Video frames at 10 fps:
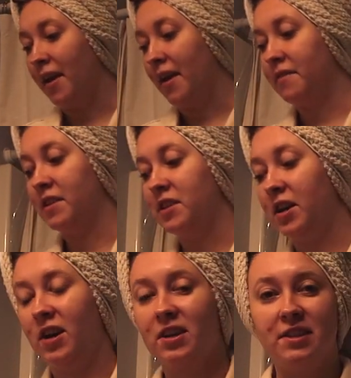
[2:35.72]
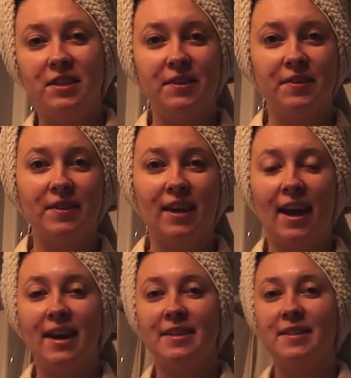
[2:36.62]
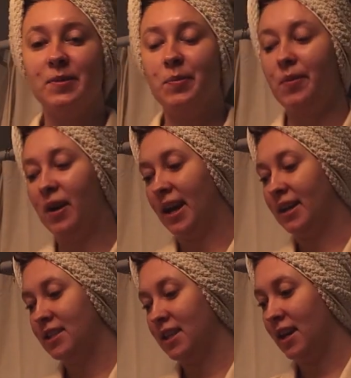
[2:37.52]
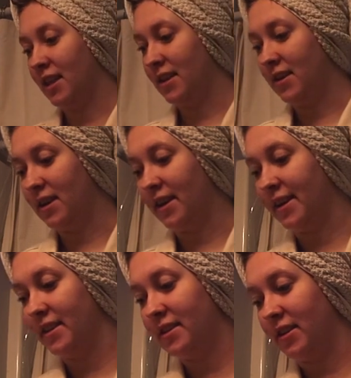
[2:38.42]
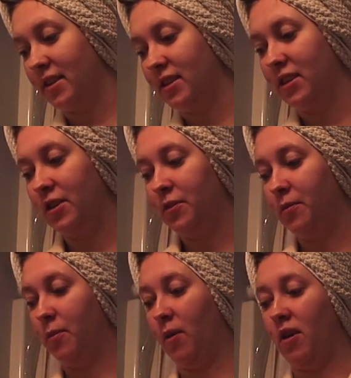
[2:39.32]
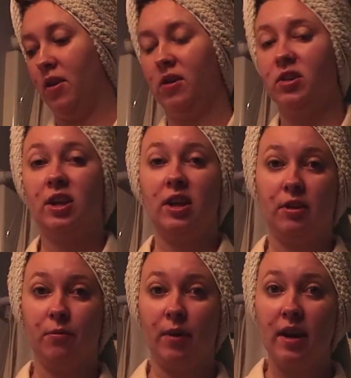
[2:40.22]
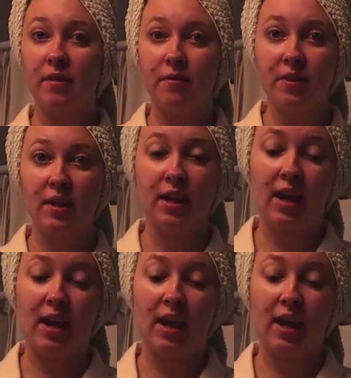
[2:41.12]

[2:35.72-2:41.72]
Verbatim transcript: haven't talked to you yet, but I thought I could talk to you while getting ready for the